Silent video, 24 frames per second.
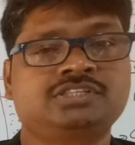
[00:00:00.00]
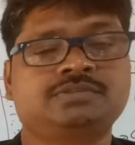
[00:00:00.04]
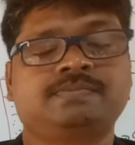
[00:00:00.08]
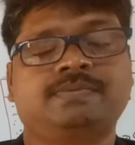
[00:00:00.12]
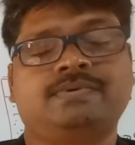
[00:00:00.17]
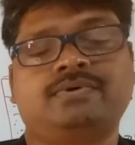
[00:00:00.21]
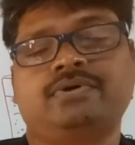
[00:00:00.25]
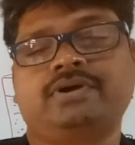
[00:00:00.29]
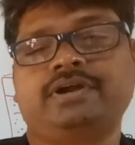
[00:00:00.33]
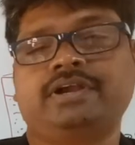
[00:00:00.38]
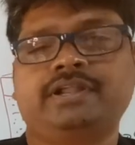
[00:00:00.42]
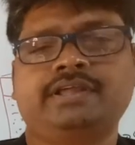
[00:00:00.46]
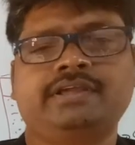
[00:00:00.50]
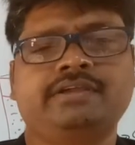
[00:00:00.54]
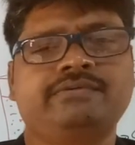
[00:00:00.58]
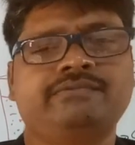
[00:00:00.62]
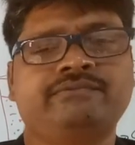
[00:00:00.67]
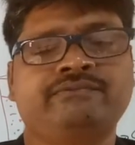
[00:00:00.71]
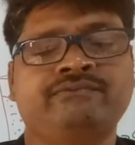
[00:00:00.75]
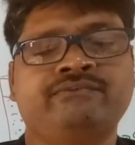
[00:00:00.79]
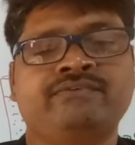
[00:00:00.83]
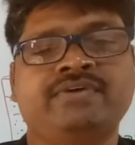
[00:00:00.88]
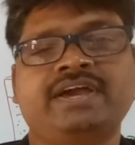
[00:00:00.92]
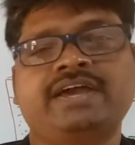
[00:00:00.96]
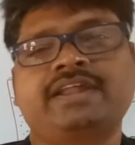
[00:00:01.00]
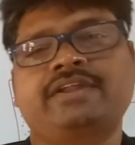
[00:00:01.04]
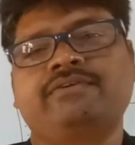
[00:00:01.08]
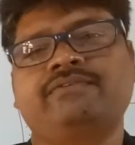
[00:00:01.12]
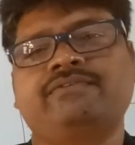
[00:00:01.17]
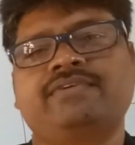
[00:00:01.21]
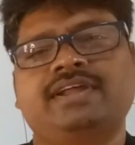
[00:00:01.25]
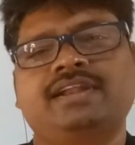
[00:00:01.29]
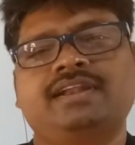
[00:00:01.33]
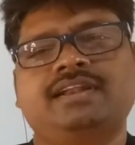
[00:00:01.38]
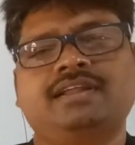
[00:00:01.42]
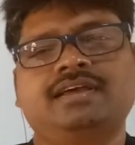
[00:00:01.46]
responding very
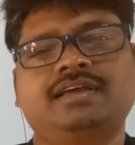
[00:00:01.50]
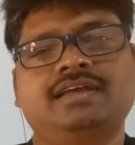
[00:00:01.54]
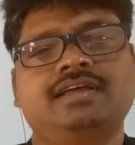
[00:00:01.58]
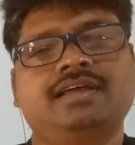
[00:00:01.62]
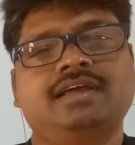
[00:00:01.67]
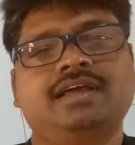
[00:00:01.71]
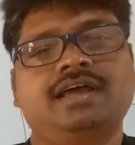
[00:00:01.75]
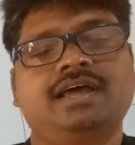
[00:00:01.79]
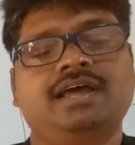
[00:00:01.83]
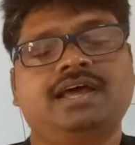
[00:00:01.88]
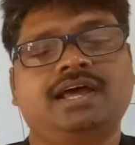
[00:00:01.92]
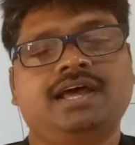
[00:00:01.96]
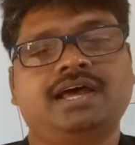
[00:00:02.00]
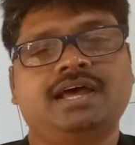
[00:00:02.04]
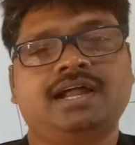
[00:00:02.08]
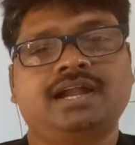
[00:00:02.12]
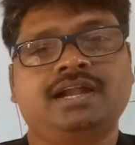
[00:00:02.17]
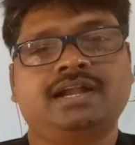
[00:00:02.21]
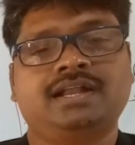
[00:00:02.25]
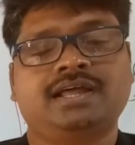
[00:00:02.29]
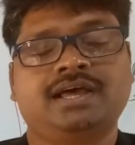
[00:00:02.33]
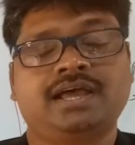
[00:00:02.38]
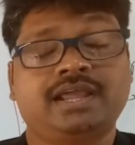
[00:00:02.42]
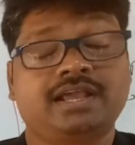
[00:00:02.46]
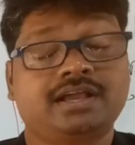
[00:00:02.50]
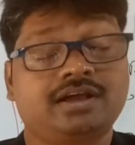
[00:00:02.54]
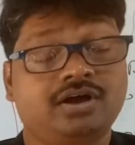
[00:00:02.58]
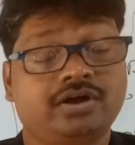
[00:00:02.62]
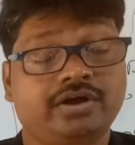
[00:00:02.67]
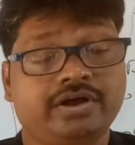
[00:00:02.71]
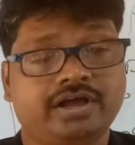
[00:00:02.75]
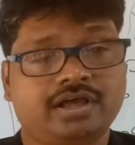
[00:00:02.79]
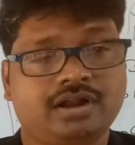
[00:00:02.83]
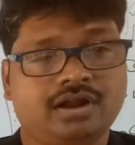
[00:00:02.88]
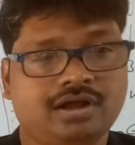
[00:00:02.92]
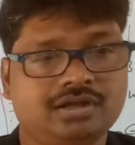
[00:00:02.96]
well, and I
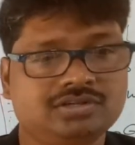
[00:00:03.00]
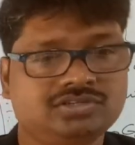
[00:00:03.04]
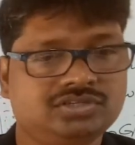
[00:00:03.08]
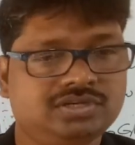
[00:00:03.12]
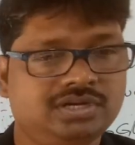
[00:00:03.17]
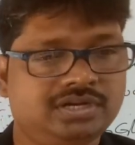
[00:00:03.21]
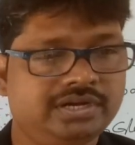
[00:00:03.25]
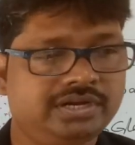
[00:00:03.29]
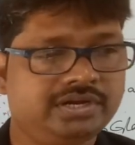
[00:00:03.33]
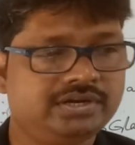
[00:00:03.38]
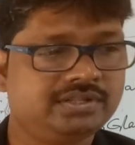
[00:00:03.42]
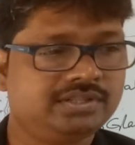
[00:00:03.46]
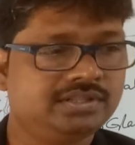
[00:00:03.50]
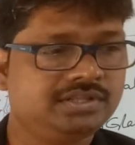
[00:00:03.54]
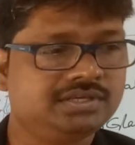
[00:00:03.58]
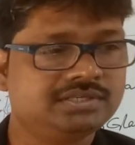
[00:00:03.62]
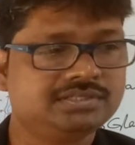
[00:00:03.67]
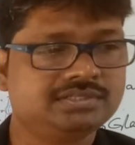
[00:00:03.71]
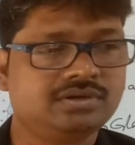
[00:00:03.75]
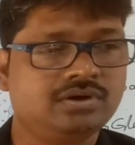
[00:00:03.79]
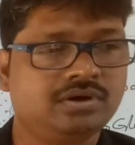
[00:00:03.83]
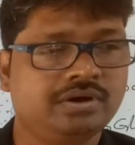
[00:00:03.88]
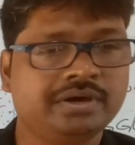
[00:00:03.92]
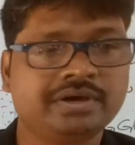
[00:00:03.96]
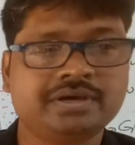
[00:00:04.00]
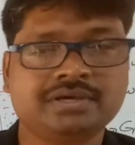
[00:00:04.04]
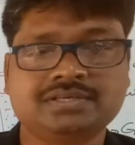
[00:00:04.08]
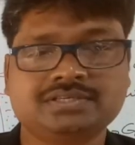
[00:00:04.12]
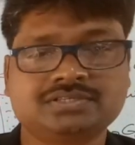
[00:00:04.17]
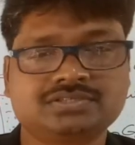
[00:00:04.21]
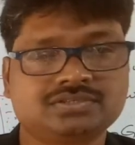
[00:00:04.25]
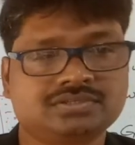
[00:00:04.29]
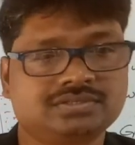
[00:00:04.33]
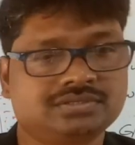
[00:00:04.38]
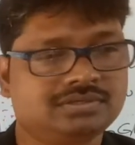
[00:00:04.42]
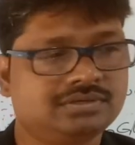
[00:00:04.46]
congratulate these
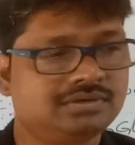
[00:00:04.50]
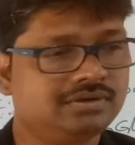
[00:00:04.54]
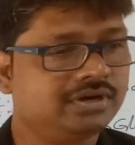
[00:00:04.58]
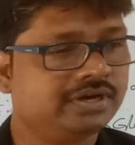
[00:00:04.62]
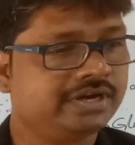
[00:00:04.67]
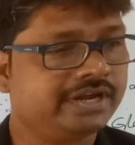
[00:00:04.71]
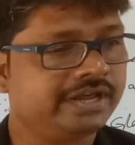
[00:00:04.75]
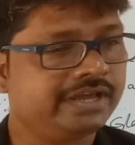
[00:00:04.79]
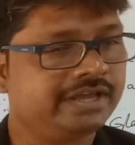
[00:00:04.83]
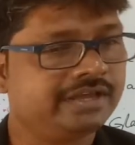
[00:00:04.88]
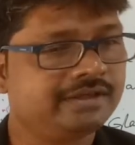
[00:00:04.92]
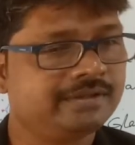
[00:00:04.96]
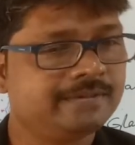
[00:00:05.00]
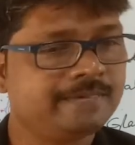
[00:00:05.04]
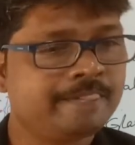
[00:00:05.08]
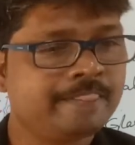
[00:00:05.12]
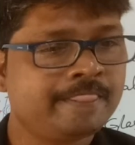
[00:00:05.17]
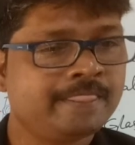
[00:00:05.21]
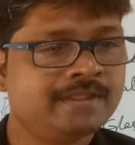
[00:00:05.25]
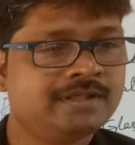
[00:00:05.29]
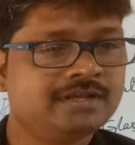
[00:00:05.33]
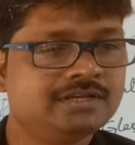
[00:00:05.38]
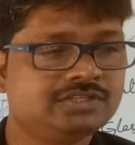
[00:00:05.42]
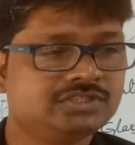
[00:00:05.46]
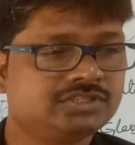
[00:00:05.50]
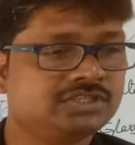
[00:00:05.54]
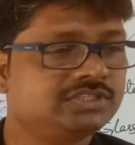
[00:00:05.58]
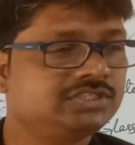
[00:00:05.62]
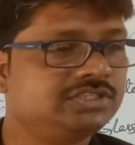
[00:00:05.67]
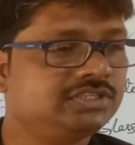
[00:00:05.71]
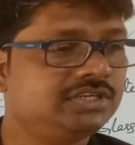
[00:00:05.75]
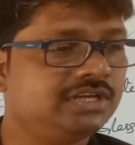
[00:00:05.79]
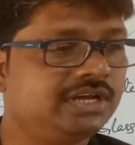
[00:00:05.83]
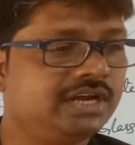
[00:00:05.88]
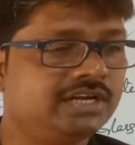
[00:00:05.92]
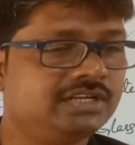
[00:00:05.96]
guys. Okay,
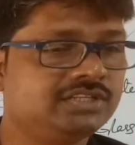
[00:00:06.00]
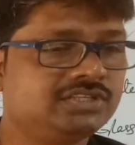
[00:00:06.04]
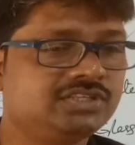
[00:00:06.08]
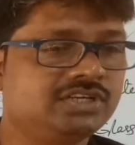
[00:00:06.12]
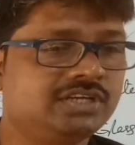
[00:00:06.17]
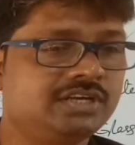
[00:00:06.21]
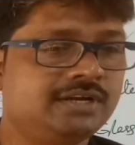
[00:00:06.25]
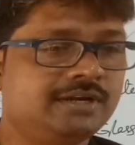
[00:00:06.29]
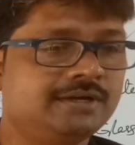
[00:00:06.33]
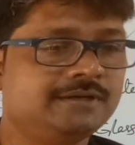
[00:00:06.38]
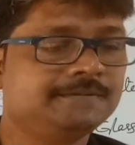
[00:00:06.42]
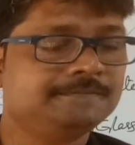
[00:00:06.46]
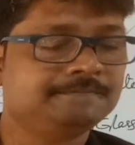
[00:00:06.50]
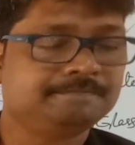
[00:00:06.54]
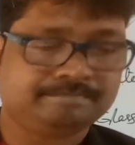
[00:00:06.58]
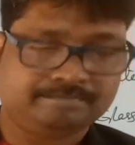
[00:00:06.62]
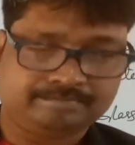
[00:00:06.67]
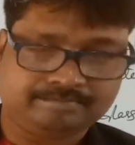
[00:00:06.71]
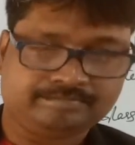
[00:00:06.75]
Shashi and Charan,